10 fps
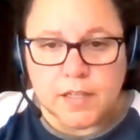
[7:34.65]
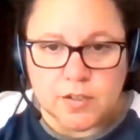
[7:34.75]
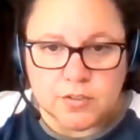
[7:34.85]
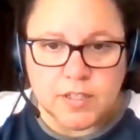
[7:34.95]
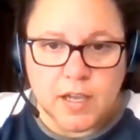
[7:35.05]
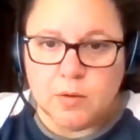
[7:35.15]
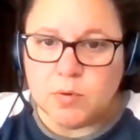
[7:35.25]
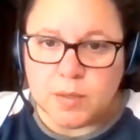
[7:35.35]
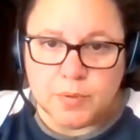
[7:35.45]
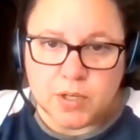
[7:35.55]
later today,
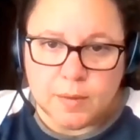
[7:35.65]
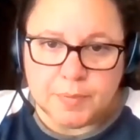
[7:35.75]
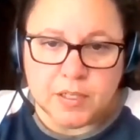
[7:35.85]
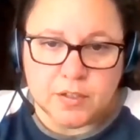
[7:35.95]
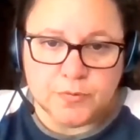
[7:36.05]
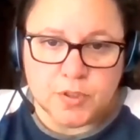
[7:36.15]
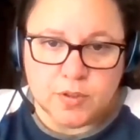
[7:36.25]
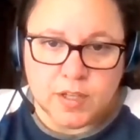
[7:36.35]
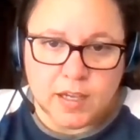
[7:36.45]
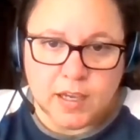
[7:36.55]
we're going to put up an
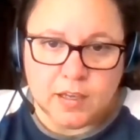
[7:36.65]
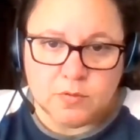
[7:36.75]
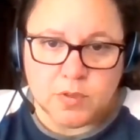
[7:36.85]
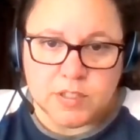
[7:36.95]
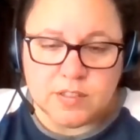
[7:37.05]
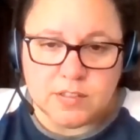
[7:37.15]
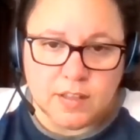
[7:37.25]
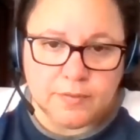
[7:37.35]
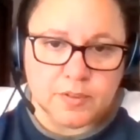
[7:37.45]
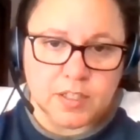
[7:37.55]
interview that I had with
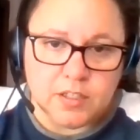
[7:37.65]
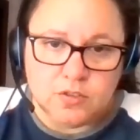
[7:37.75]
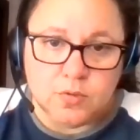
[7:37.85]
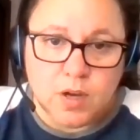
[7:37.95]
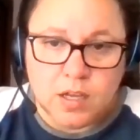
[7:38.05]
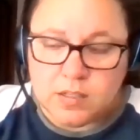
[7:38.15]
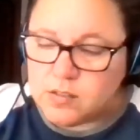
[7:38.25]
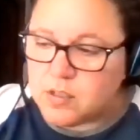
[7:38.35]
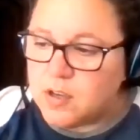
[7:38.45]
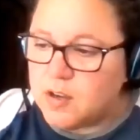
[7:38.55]
Stephanie
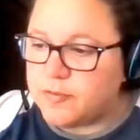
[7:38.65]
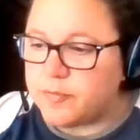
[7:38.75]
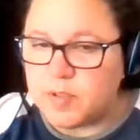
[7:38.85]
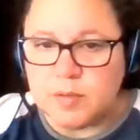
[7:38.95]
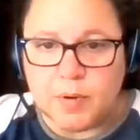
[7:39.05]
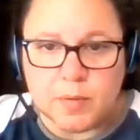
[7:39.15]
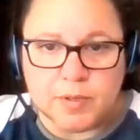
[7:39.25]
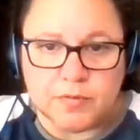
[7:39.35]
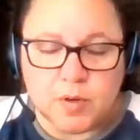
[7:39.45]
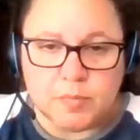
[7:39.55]
Uhas from the
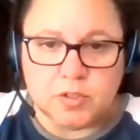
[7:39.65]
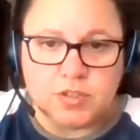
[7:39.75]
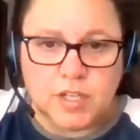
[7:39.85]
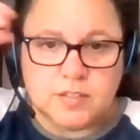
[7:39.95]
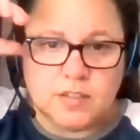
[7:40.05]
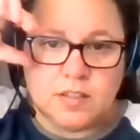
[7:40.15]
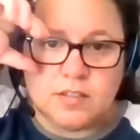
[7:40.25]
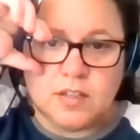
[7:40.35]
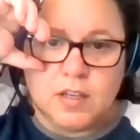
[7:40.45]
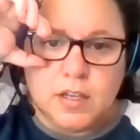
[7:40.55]
Department of Criminal
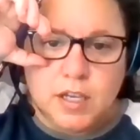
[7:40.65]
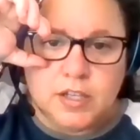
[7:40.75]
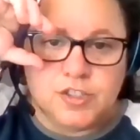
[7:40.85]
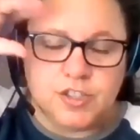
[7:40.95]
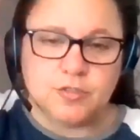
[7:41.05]
Justice, and